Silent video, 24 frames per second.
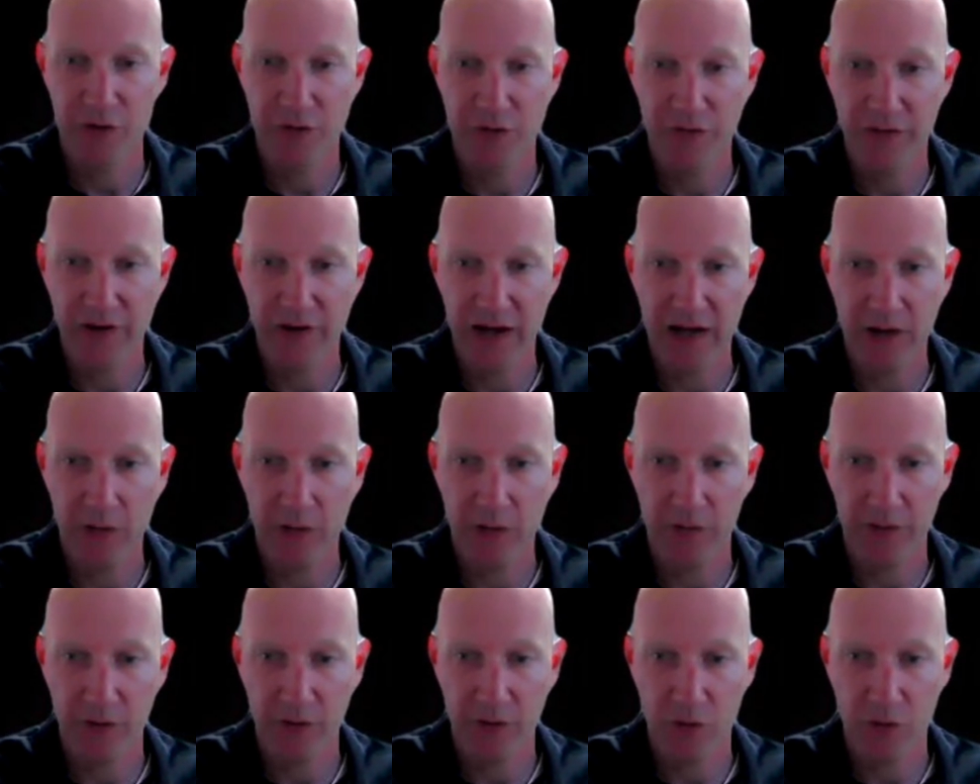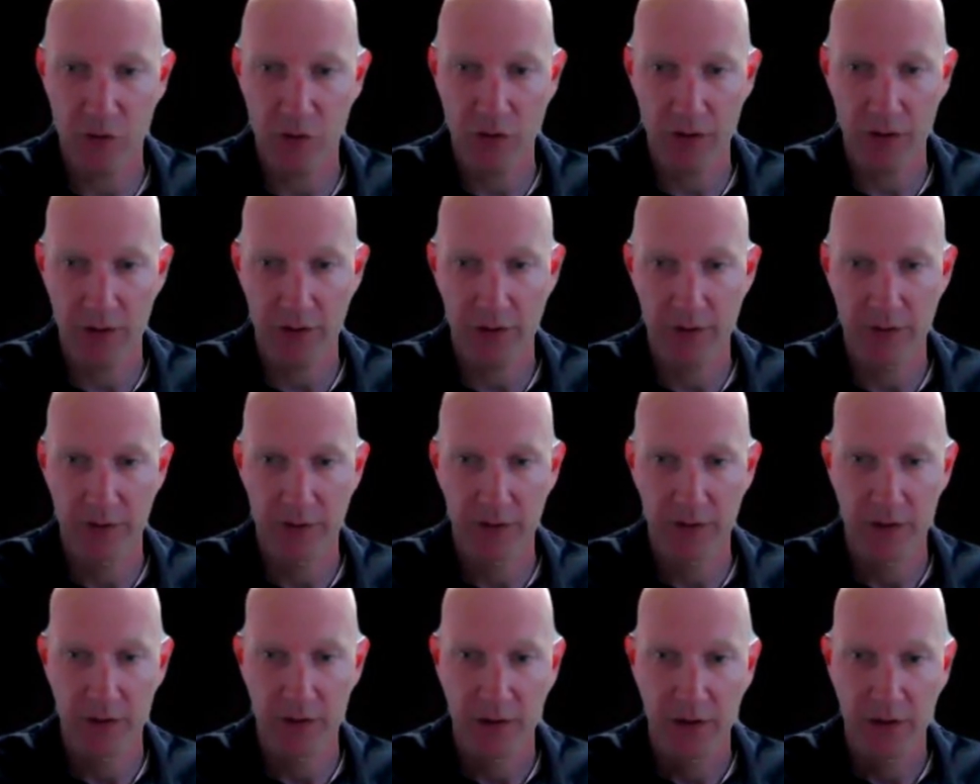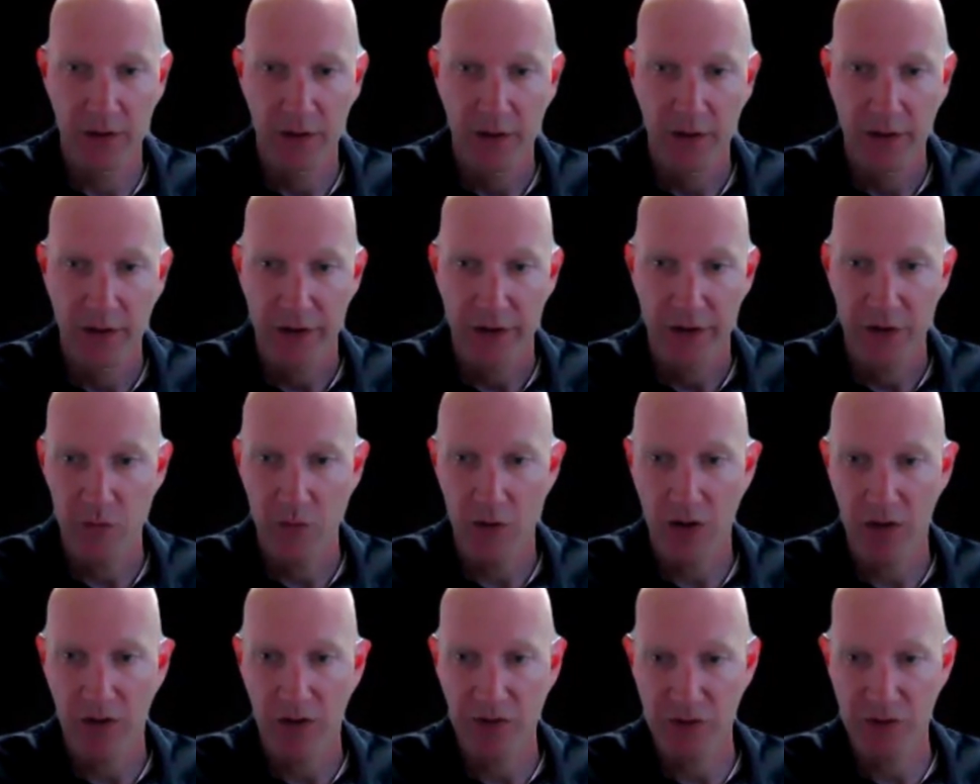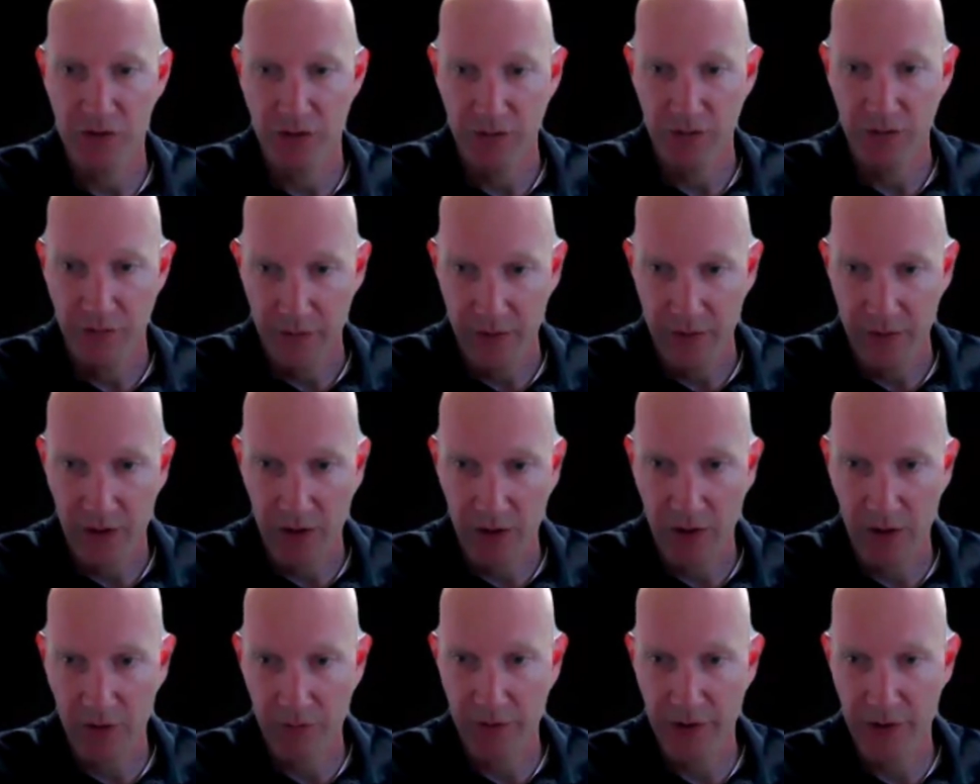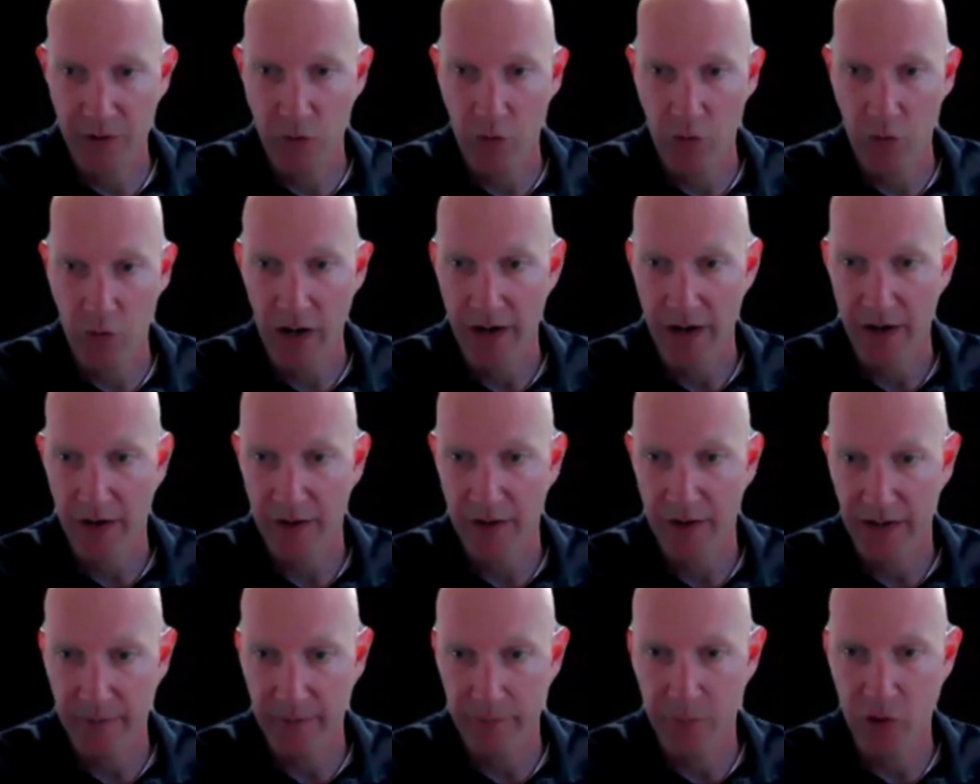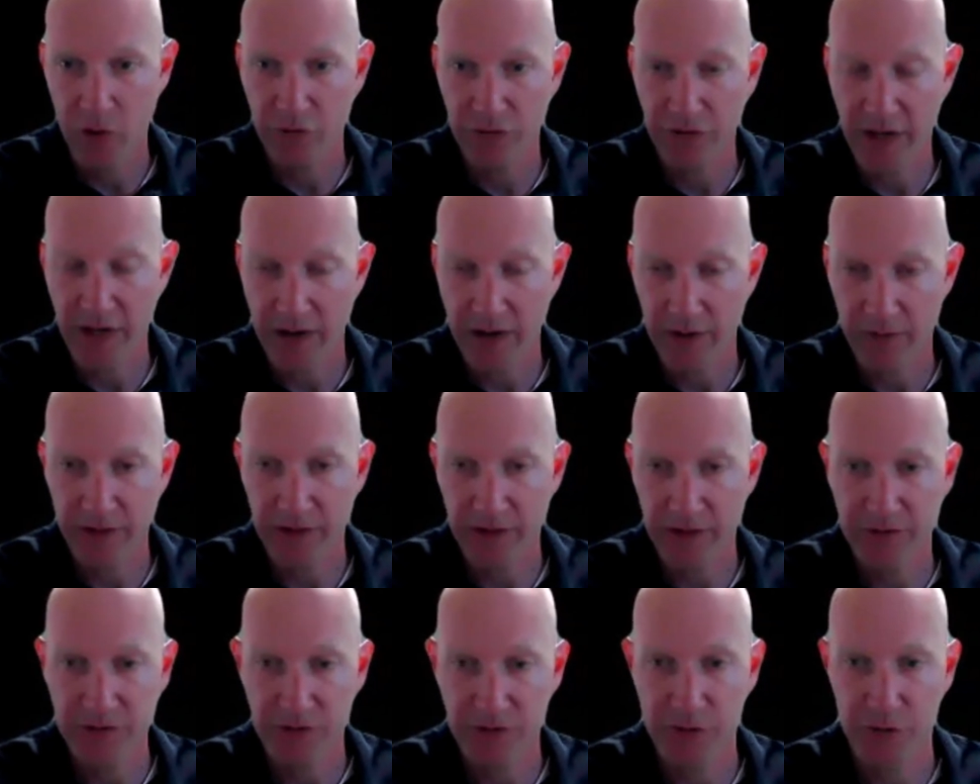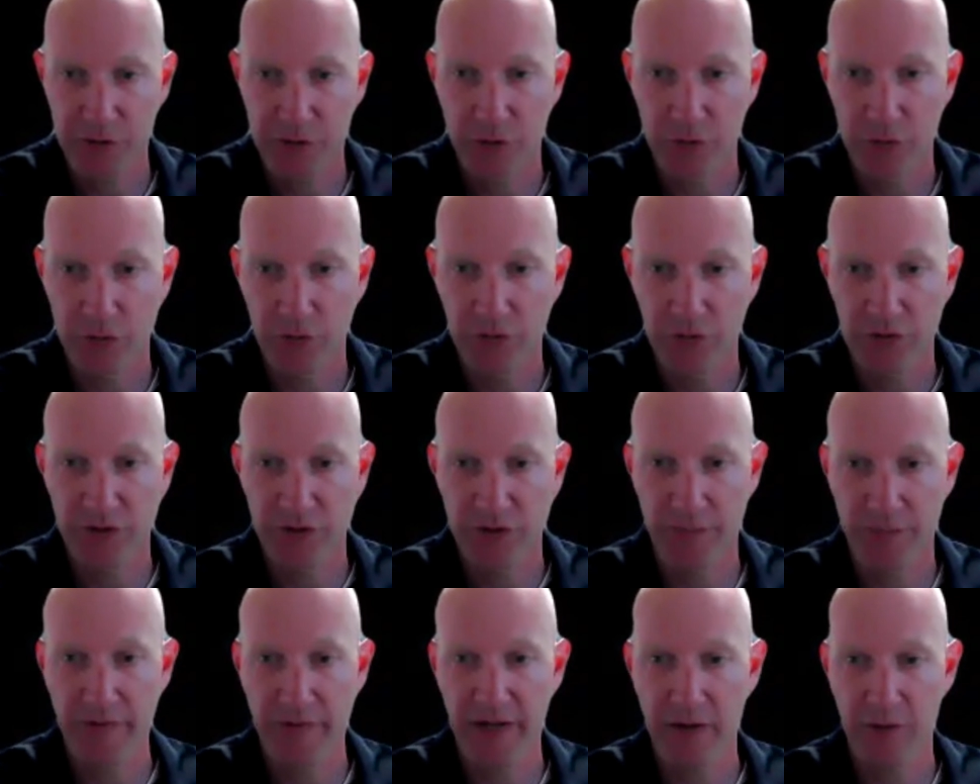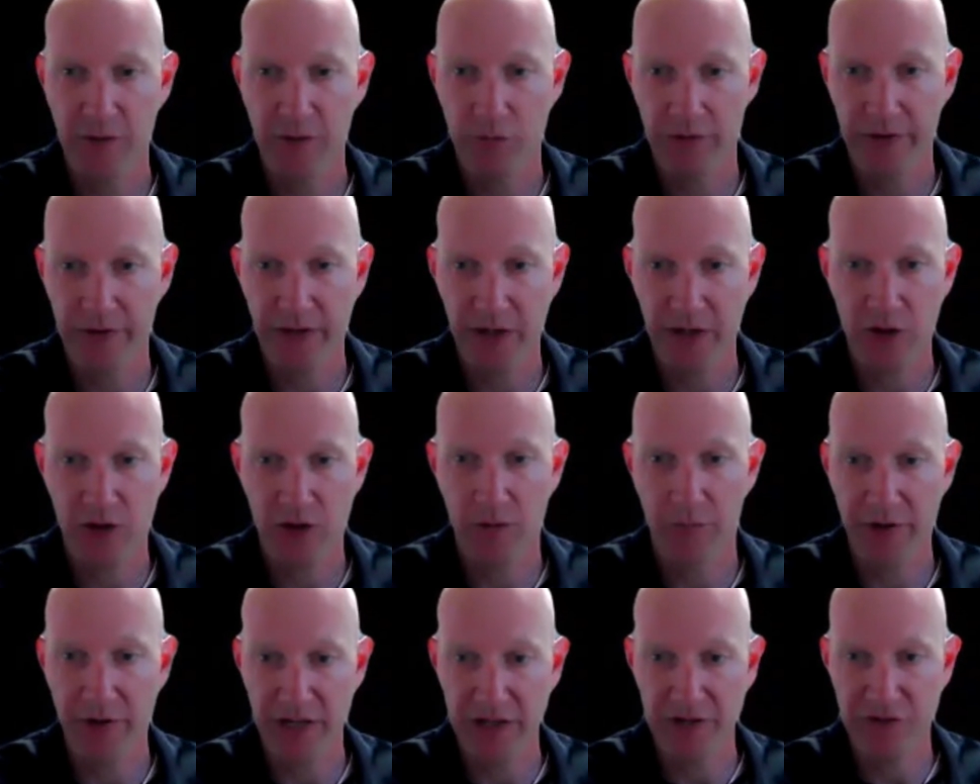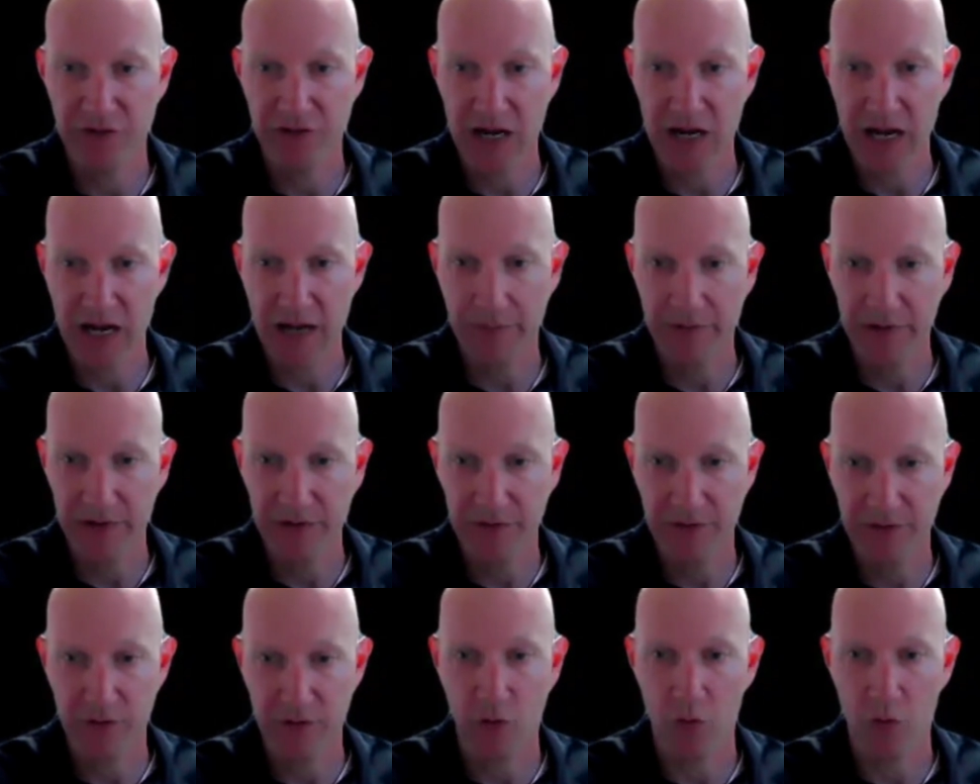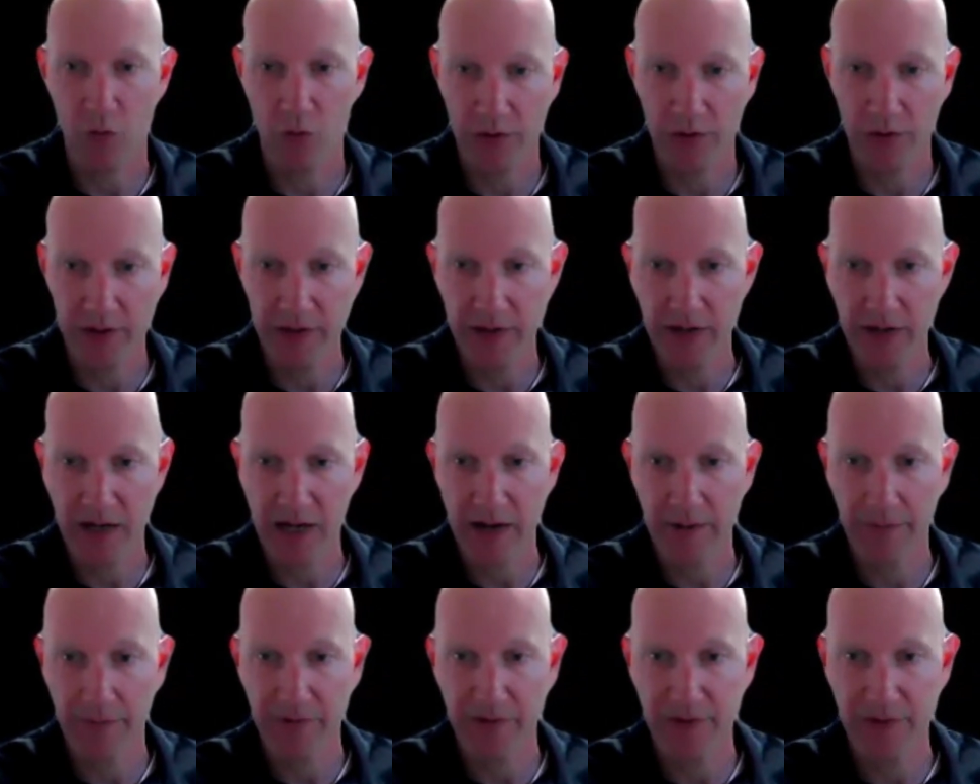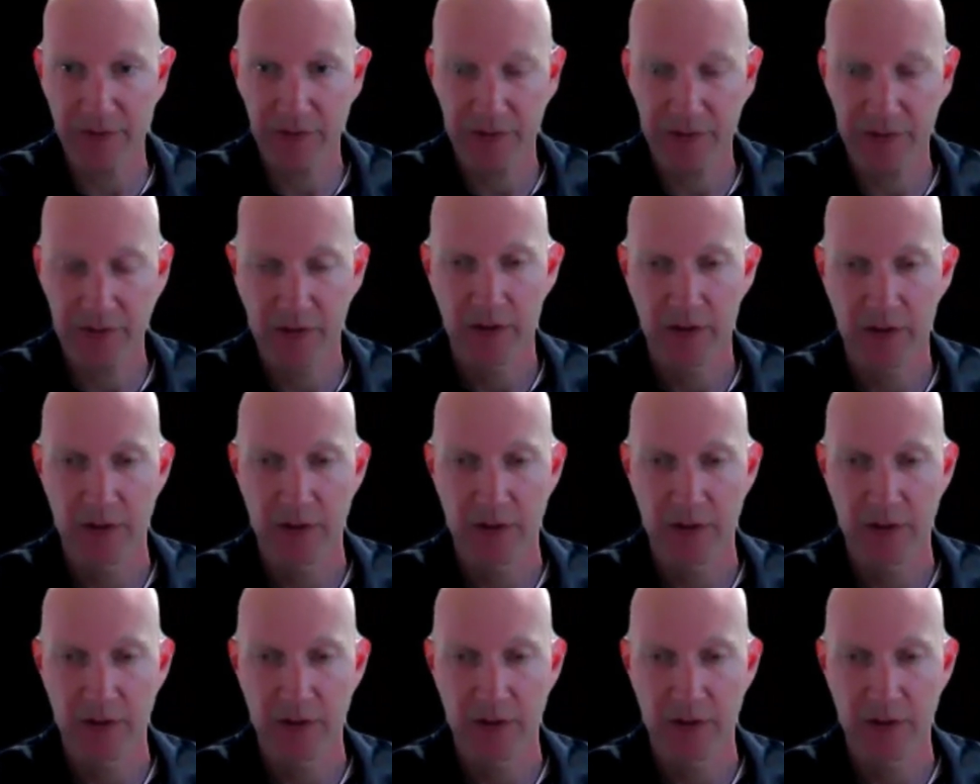do you file with the court, you also are required in most counties to submit what they call bench copies or working copies.